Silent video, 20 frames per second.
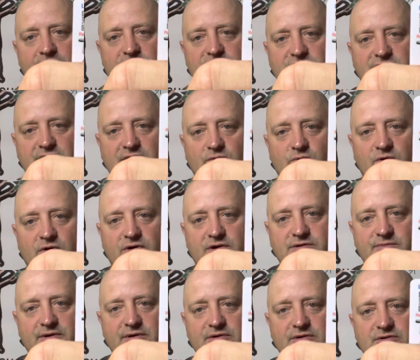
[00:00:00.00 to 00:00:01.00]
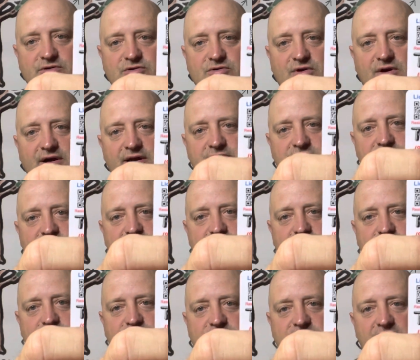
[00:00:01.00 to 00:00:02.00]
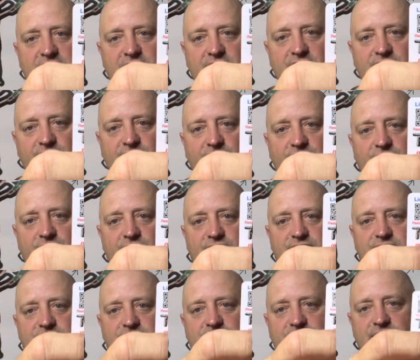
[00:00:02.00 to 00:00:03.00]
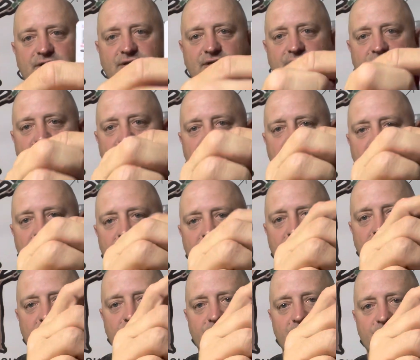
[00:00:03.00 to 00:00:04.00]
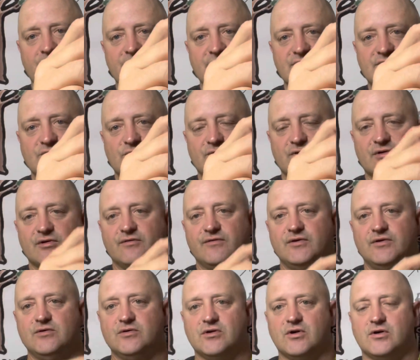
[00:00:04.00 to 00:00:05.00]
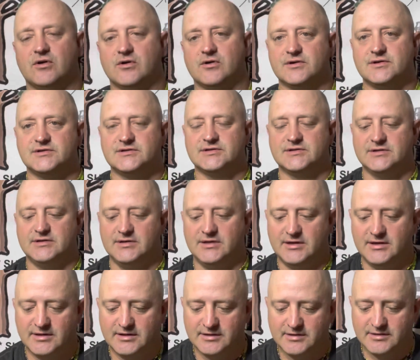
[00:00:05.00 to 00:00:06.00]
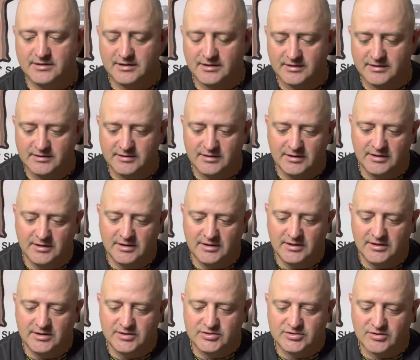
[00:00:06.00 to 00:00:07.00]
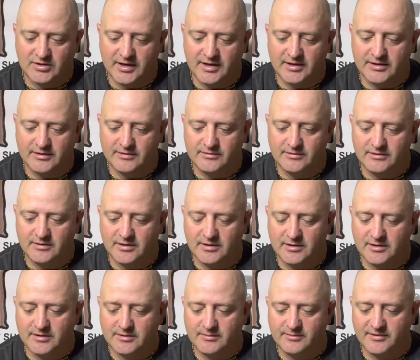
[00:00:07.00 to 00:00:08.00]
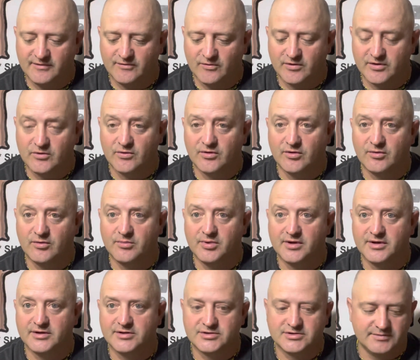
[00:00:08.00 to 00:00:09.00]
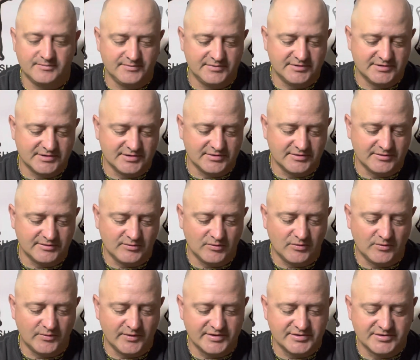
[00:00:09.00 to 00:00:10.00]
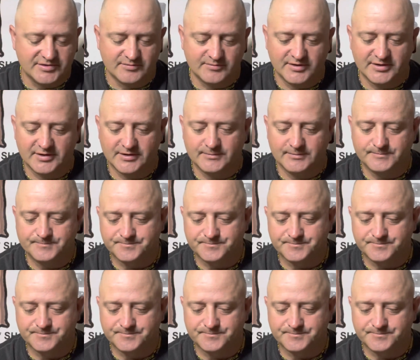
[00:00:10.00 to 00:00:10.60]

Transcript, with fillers: usually it works, but try to scan it first. Uh, maybe just order a few cards and uh, try it uh, before you order a bunch so you won't waste your money